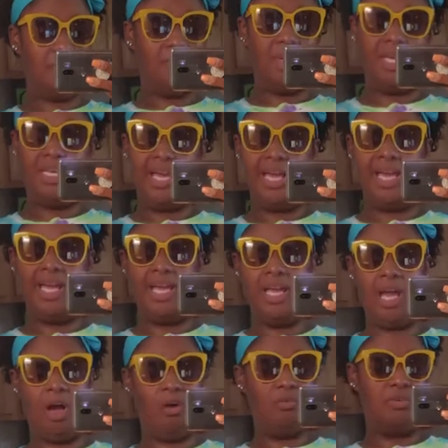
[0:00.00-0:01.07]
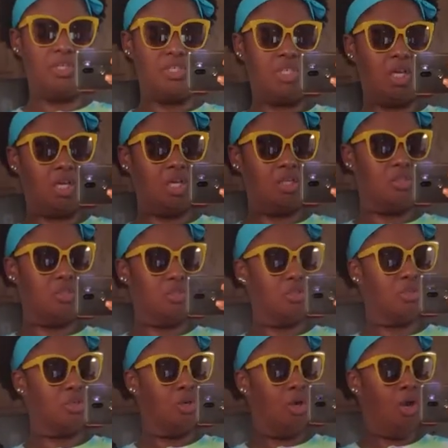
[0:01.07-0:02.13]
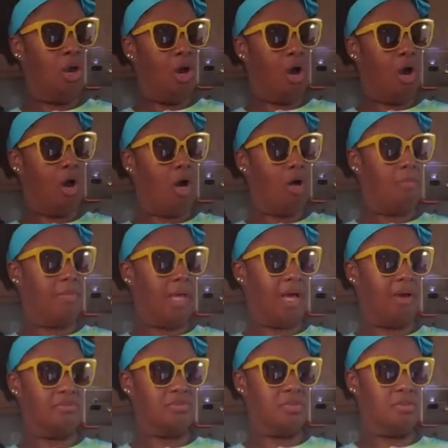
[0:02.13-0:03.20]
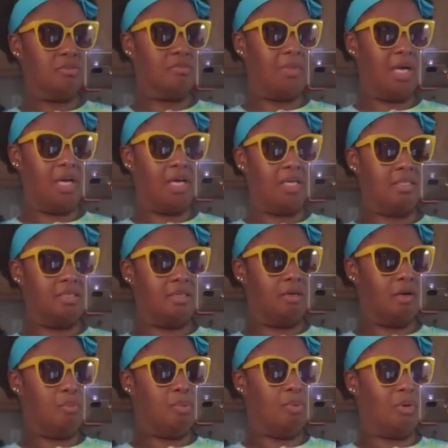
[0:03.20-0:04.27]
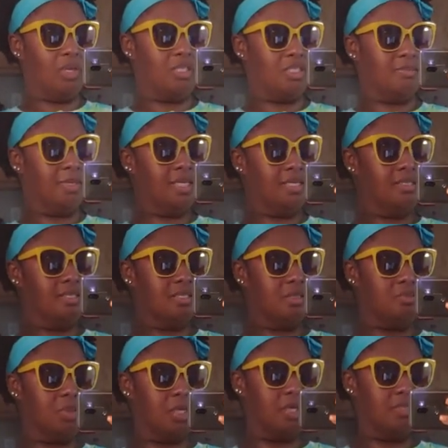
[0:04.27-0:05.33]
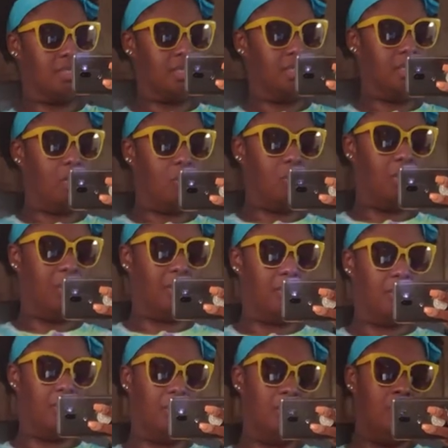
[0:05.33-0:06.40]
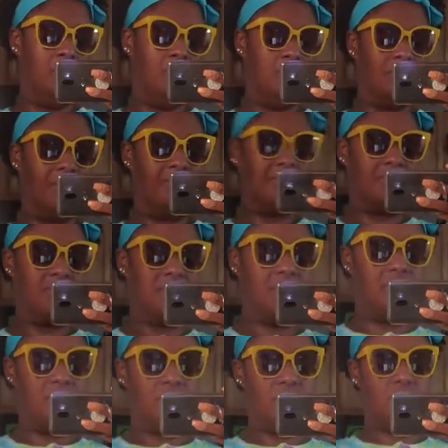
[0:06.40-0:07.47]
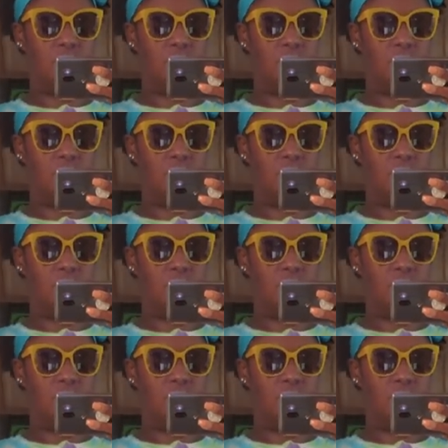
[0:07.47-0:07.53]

make a outfit change um, after my appointment because I cannot wear graphic tees